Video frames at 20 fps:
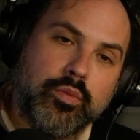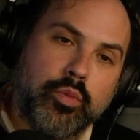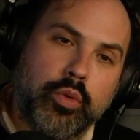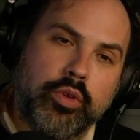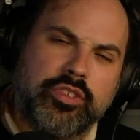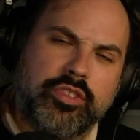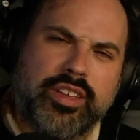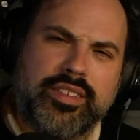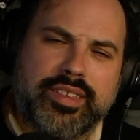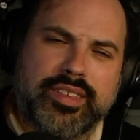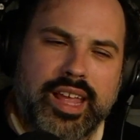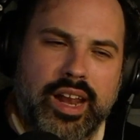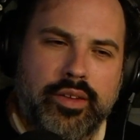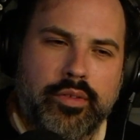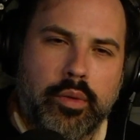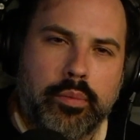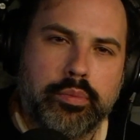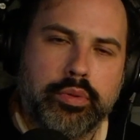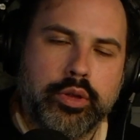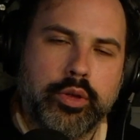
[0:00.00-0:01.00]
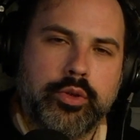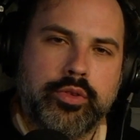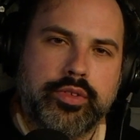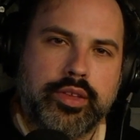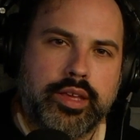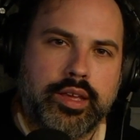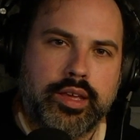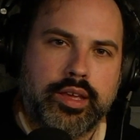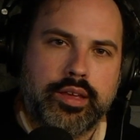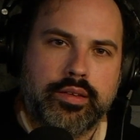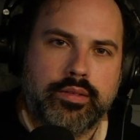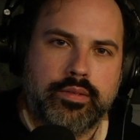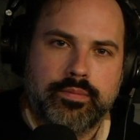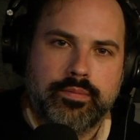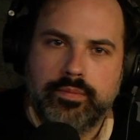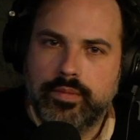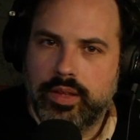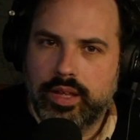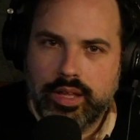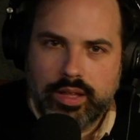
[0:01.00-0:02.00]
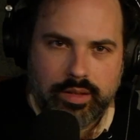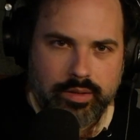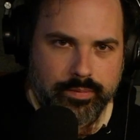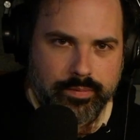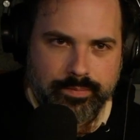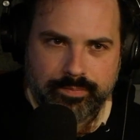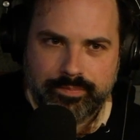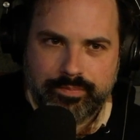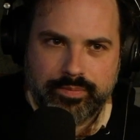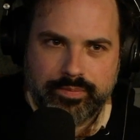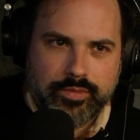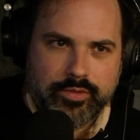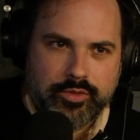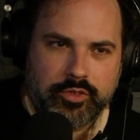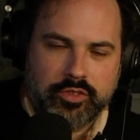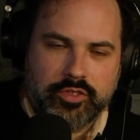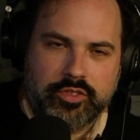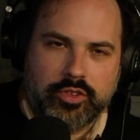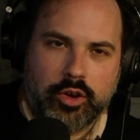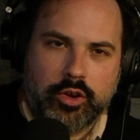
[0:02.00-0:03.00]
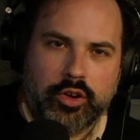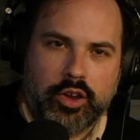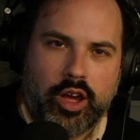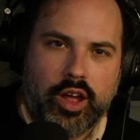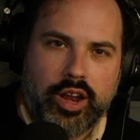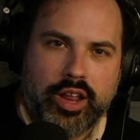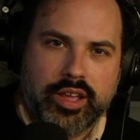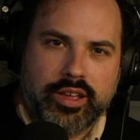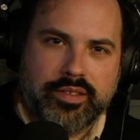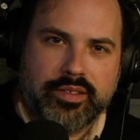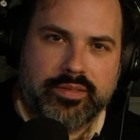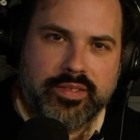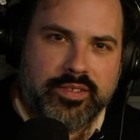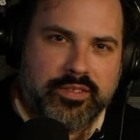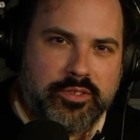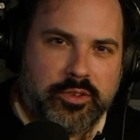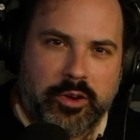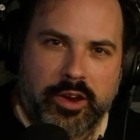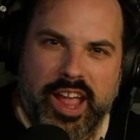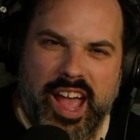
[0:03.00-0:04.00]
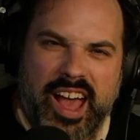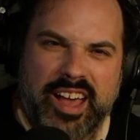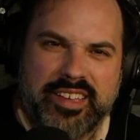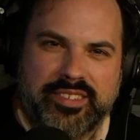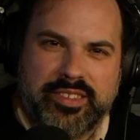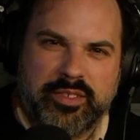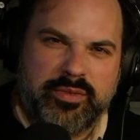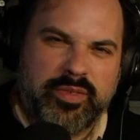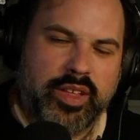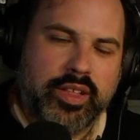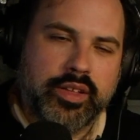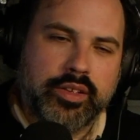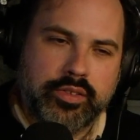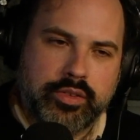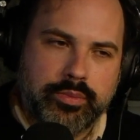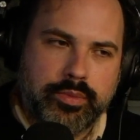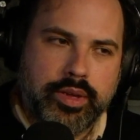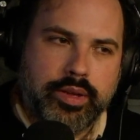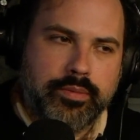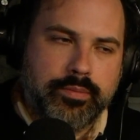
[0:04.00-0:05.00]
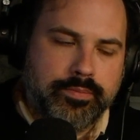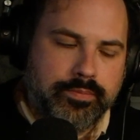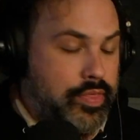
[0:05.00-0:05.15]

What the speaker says: which has kind of a bluesy, just sardonic, sarcastic feeling to me.